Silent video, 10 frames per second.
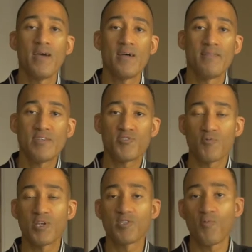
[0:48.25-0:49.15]
that's the
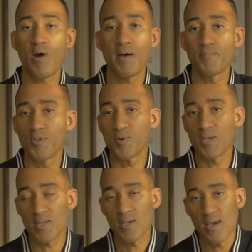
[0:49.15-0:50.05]
reason why I'm
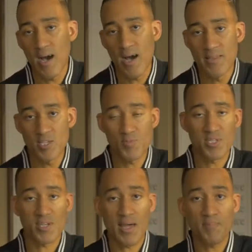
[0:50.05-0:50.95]
doing these
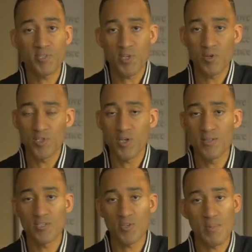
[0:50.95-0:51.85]
particular episodes on
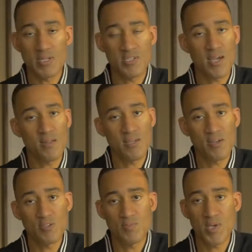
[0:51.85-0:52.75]
this on my channel here,
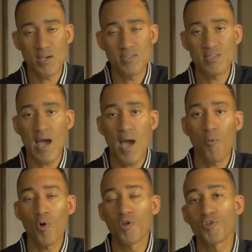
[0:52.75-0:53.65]
is because I
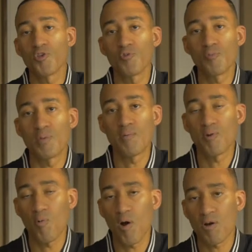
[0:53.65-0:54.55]
want you to be able
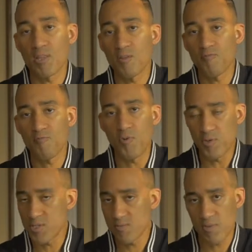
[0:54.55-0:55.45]
to walk in the
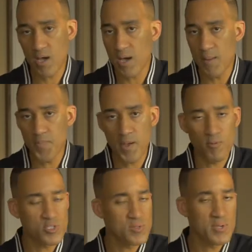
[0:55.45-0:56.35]
fullness of God. I
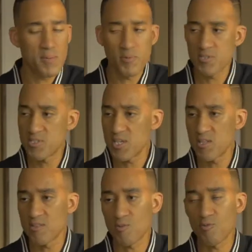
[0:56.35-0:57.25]
want you to be able to see
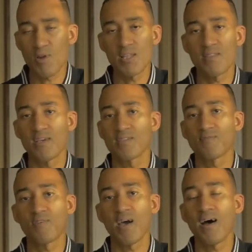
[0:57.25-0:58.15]
the great things
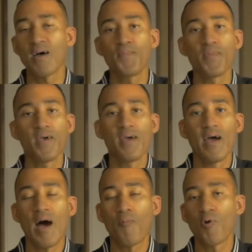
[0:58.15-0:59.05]
of God.
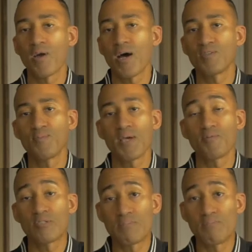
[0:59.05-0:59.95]
I want God to be able
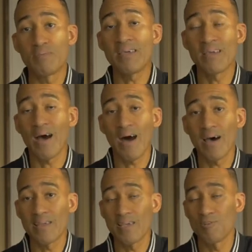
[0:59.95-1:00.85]
to be
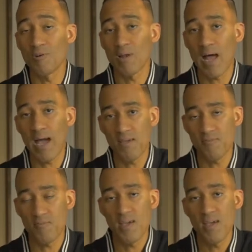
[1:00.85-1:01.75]
God in your
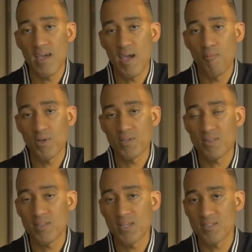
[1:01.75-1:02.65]
life. And one of the
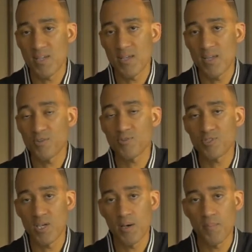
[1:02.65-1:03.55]
things that hinders
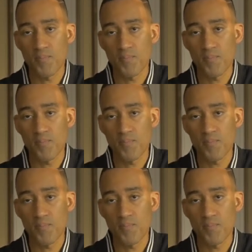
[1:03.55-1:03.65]
Him